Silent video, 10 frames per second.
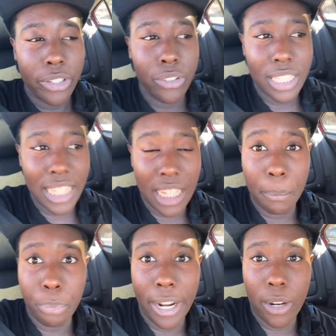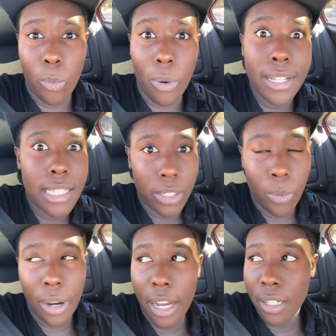you know, just like a break once in a
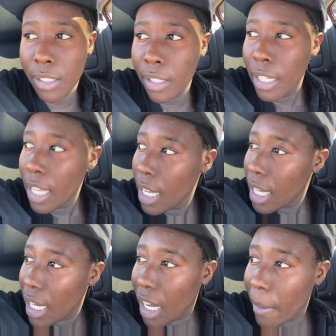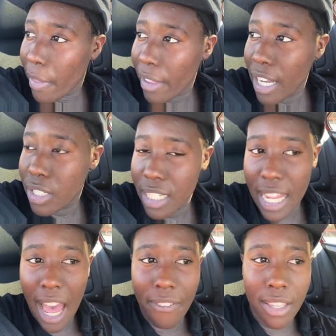while, not just
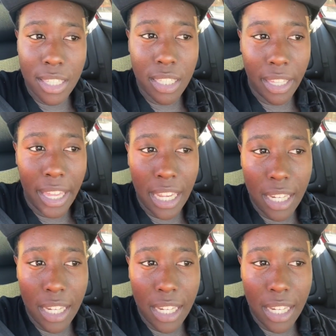having to like